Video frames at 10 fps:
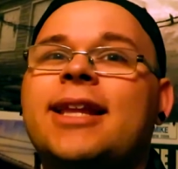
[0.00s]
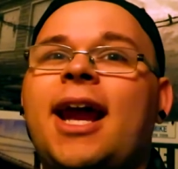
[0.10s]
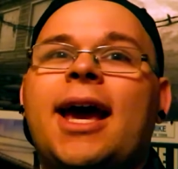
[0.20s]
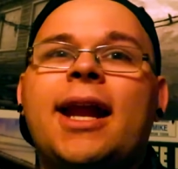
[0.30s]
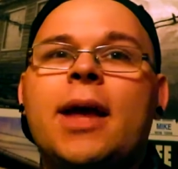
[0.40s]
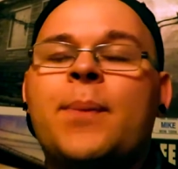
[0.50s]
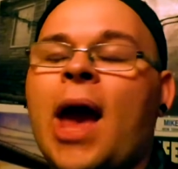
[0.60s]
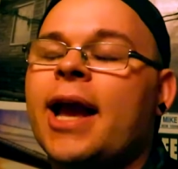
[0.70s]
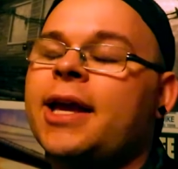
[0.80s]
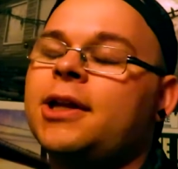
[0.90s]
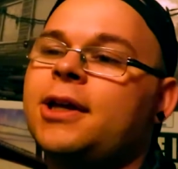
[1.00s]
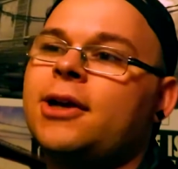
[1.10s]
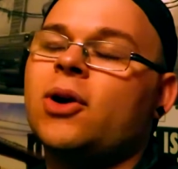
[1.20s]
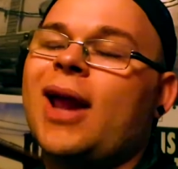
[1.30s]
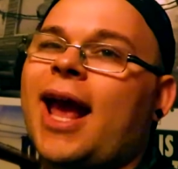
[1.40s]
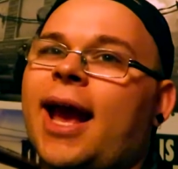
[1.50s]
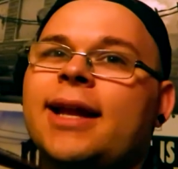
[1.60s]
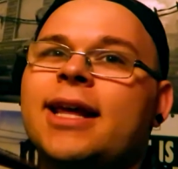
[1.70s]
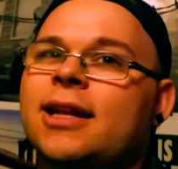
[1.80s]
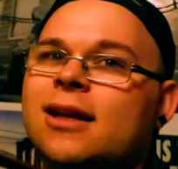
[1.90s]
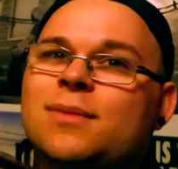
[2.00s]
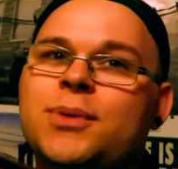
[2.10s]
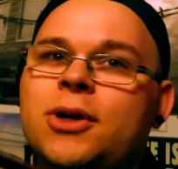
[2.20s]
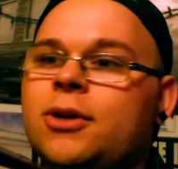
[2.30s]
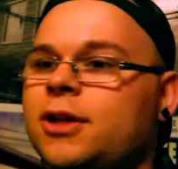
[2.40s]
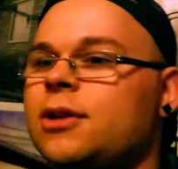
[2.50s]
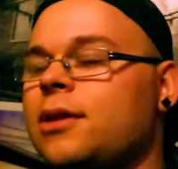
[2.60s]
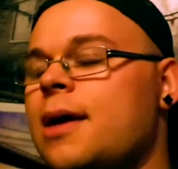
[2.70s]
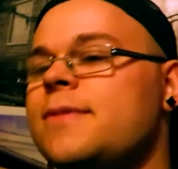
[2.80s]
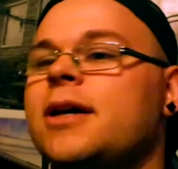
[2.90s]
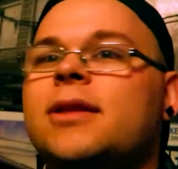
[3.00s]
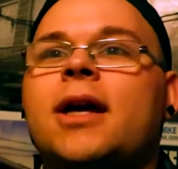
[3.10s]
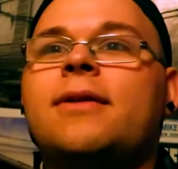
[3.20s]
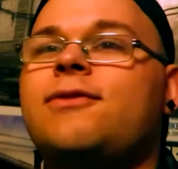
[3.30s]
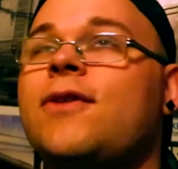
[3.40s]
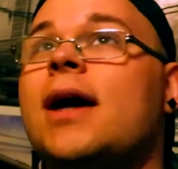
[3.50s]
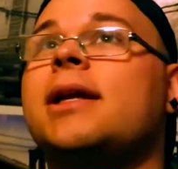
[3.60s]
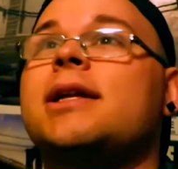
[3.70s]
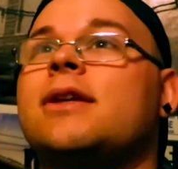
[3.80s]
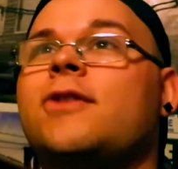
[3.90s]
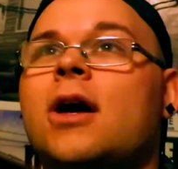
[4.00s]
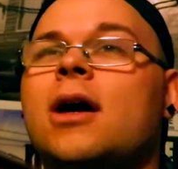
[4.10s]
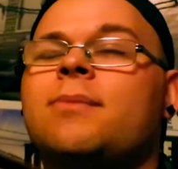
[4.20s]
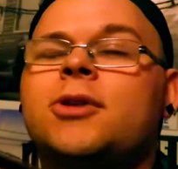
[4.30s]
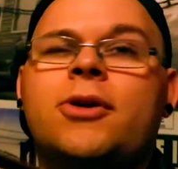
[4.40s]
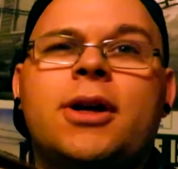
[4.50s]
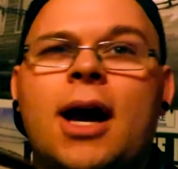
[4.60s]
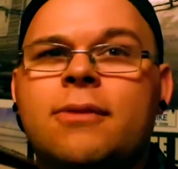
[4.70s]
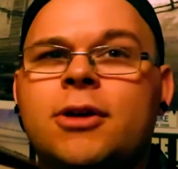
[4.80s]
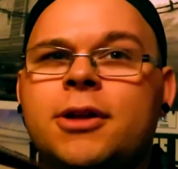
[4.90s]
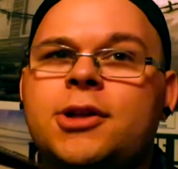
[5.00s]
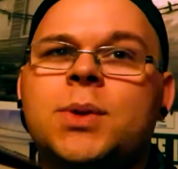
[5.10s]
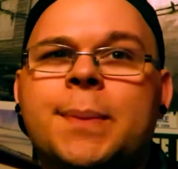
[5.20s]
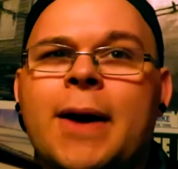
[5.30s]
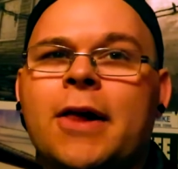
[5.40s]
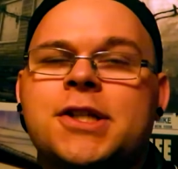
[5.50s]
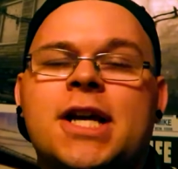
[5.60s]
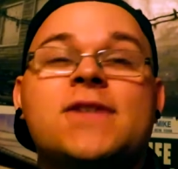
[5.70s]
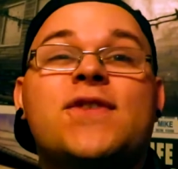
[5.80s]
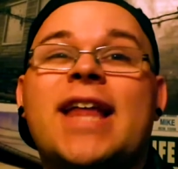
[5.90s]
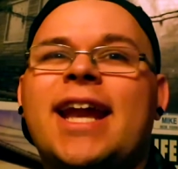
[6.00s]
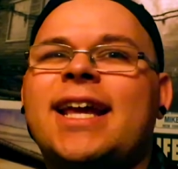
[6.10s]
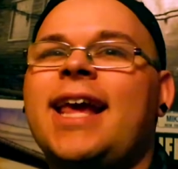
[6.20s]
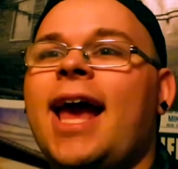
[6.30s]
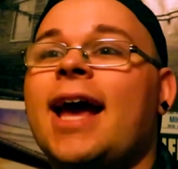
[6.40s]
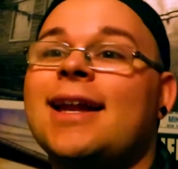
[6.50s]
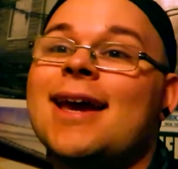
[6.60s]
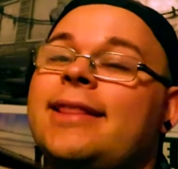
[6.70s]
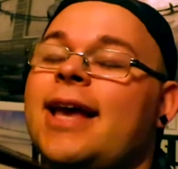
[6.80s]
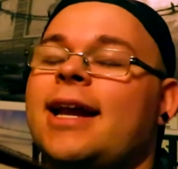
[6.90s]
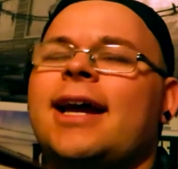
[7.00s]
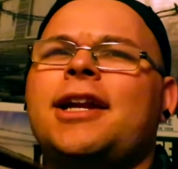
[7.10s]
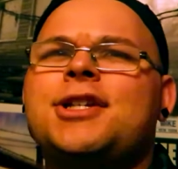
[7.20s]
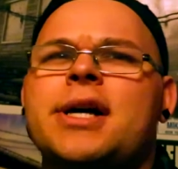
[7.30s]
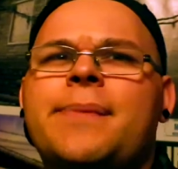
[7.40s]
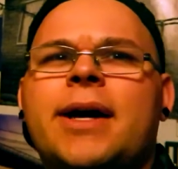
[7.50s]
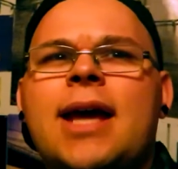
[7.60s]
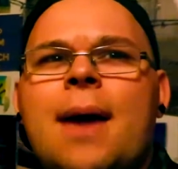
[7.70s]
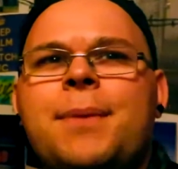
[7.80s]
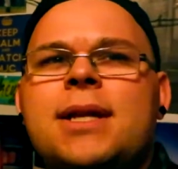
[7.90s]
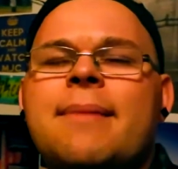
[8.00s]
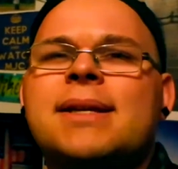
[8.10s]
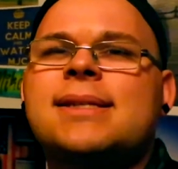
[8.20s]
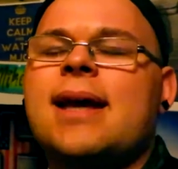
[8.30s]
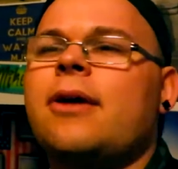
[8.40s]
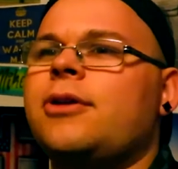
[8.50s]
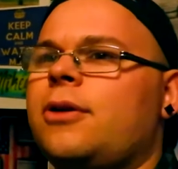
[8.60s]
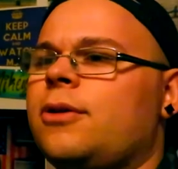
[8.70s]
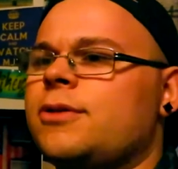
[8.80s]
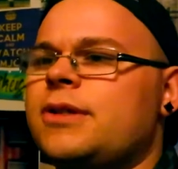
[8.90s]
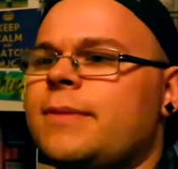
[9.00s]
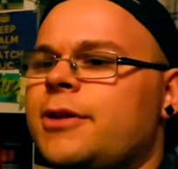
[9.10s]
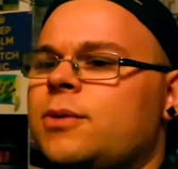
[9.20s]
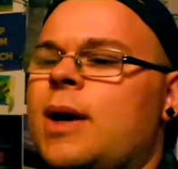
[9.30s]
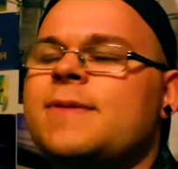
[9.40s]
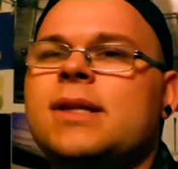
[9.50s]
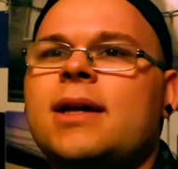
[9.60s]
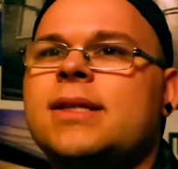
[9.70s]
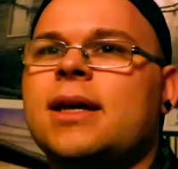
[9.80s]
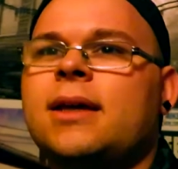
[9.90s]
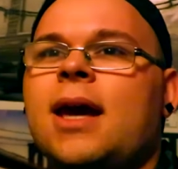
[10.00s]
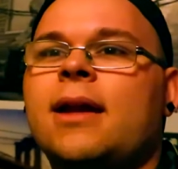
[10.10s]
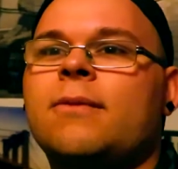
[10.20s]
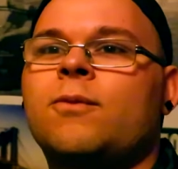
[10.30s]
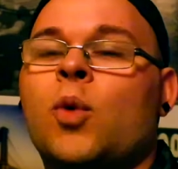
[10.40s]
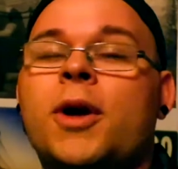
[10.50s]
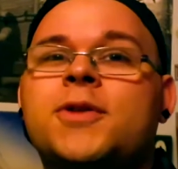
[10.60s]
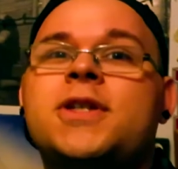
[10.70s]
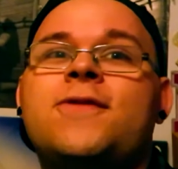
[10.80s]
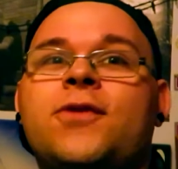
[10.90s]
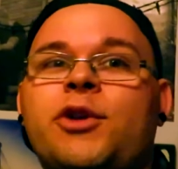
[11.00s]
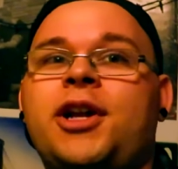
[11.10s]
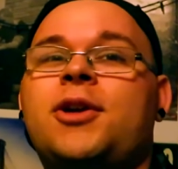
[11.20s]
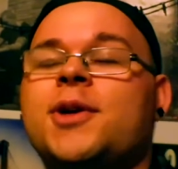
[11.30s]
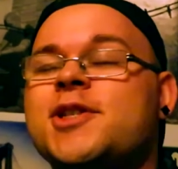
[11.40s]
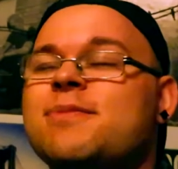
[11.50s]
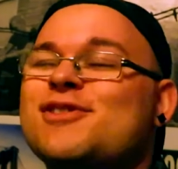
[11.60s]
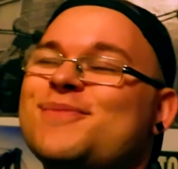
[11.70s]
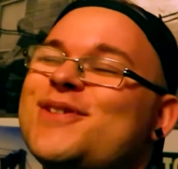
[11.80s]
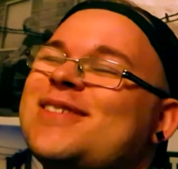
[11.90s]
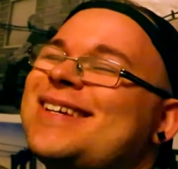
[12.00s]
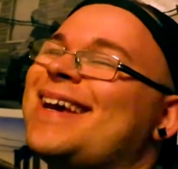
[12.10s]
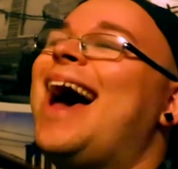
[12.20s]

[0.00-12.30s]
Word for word: Then I gotta get back in here and get a on the computer, get the thumbnail done, and finally get the vlog uploaded. I really do apologize for that again. Then I gotta jump on Epidemic Sound or some other websites and get royalty-free Christmas music.